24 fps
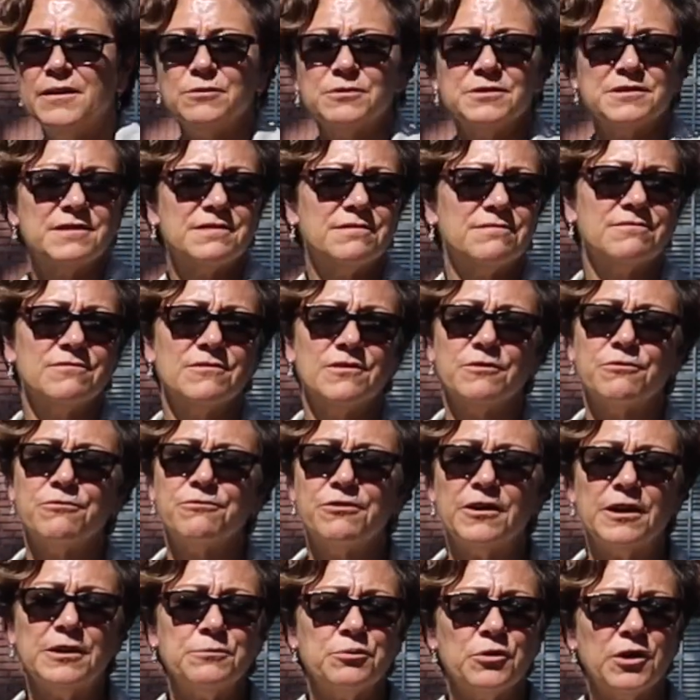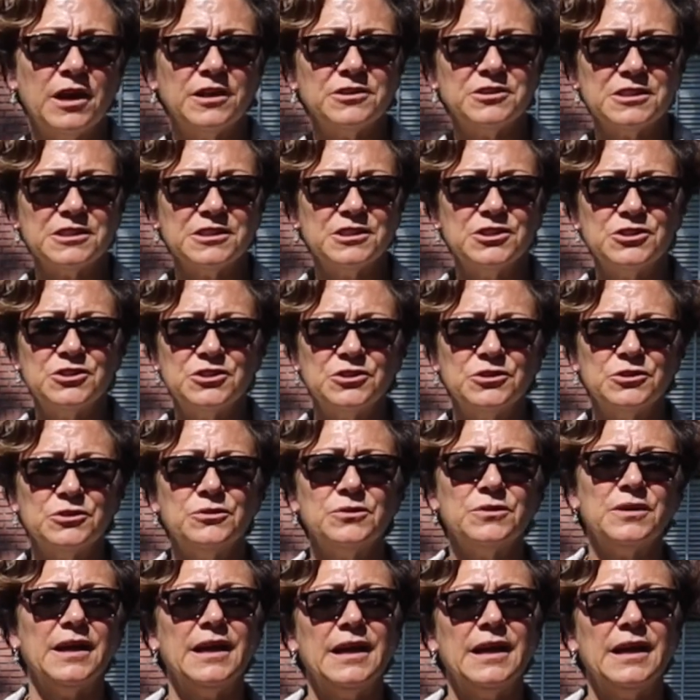I would a fun project to do.